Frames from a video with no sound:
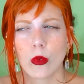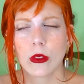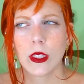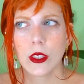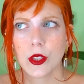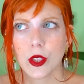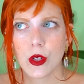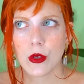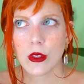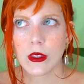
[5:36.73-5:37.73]
This
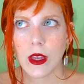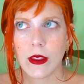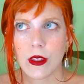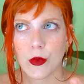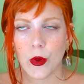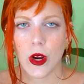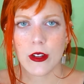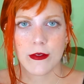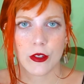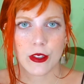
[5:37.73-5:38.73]
shows a
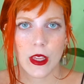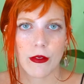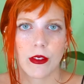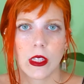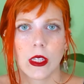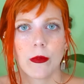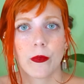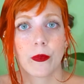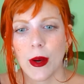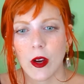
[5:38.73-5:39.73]
disregard for safety,
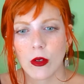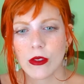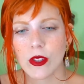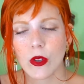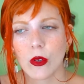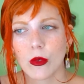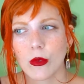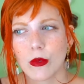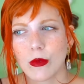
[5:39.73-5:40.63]
but also